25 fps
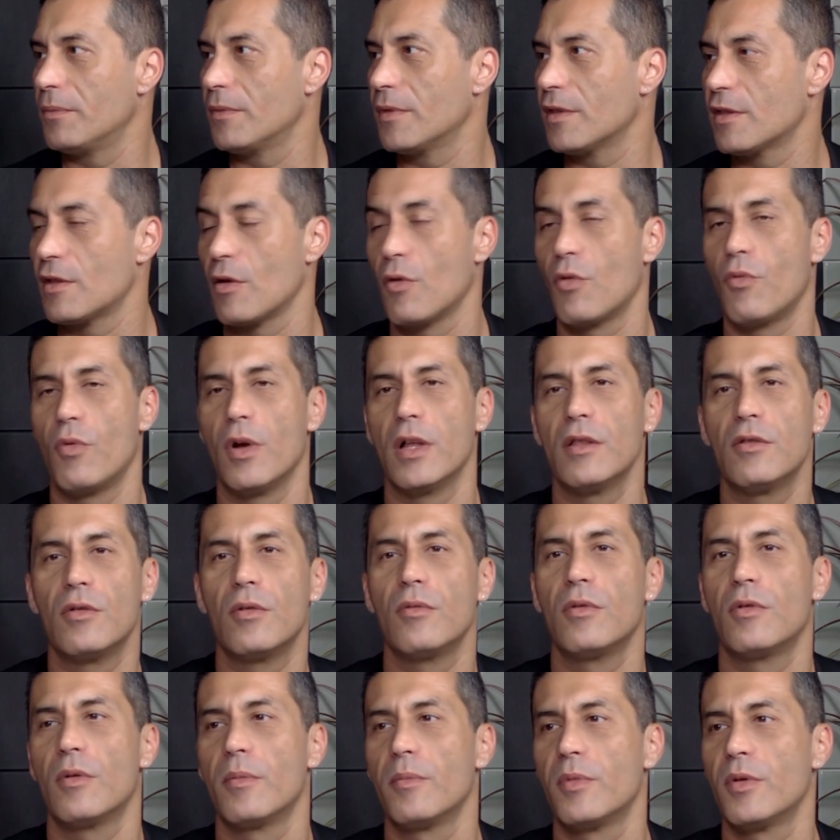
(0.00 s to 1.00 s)
So
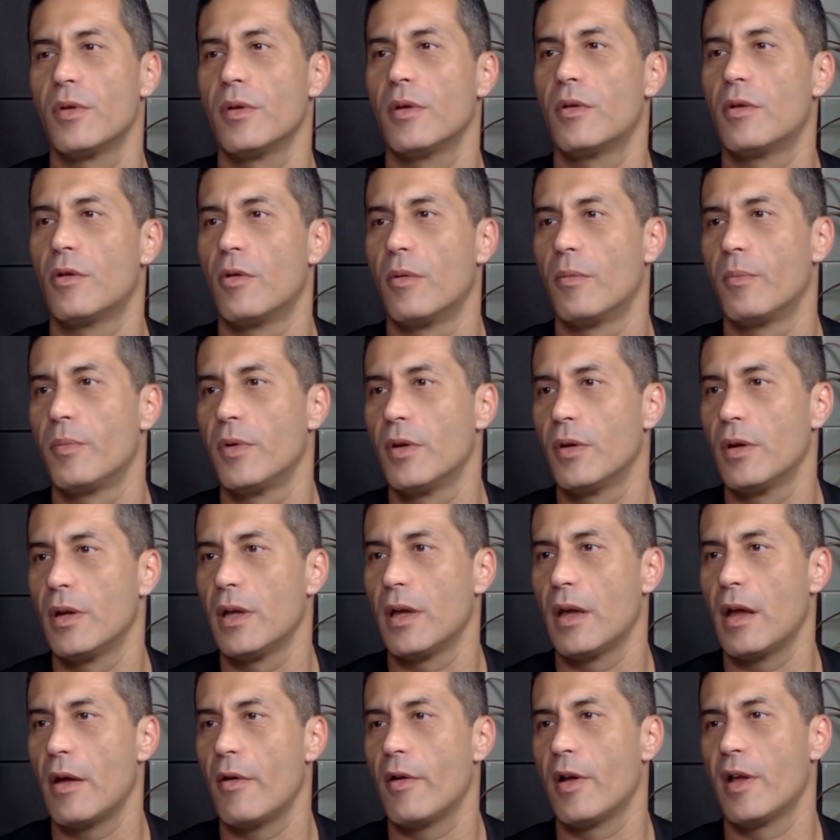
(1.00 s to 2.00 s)
quantum
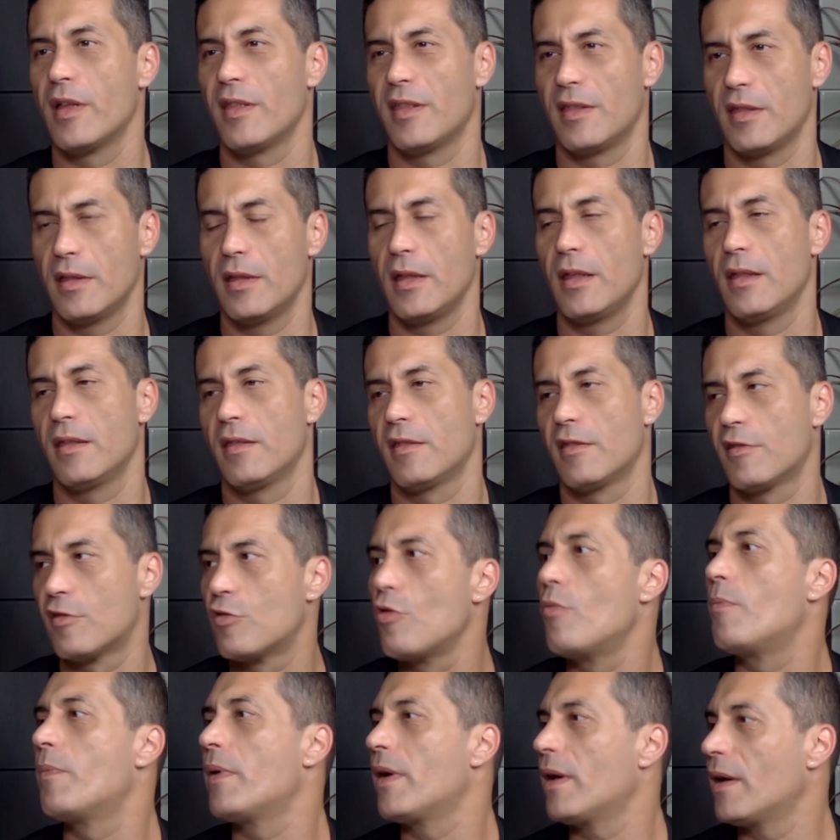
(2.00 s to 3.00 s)
computing era is
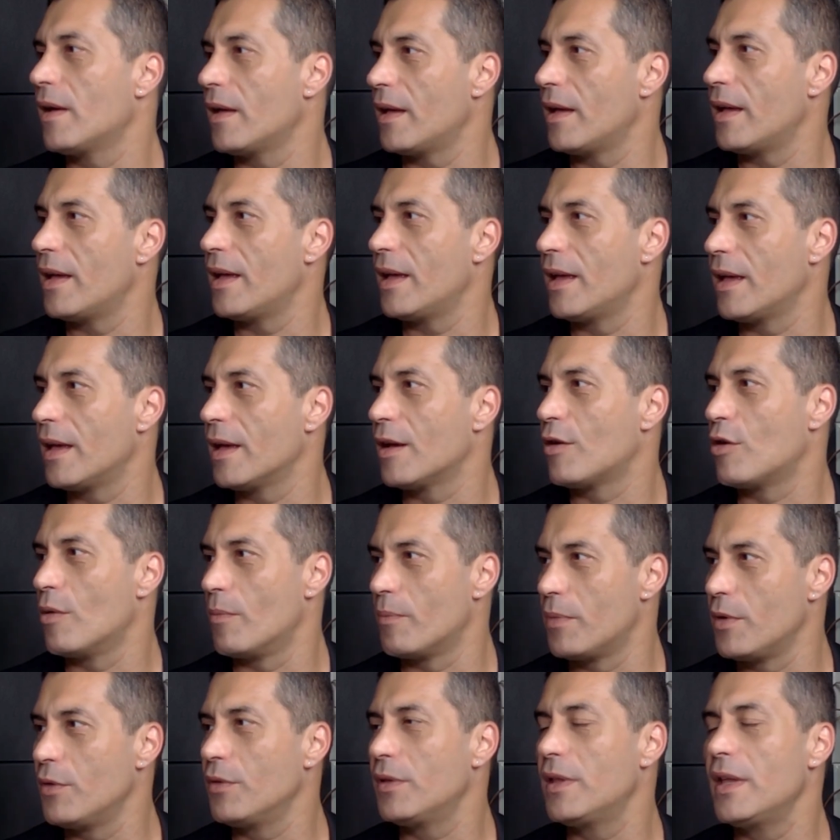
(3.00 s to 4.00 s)
super
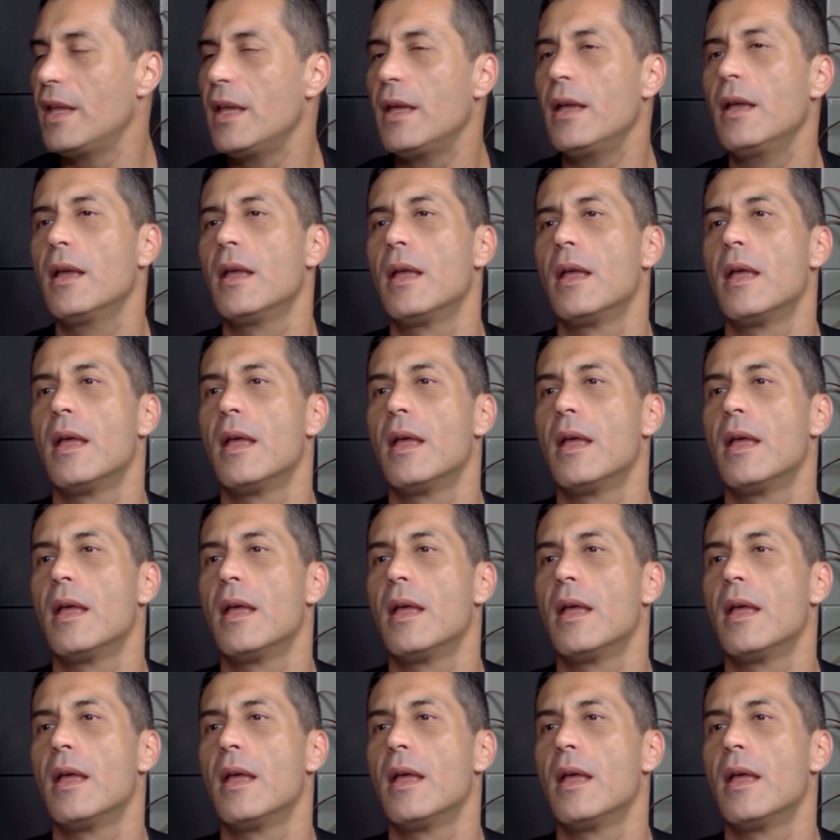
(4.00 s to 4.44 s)
computing,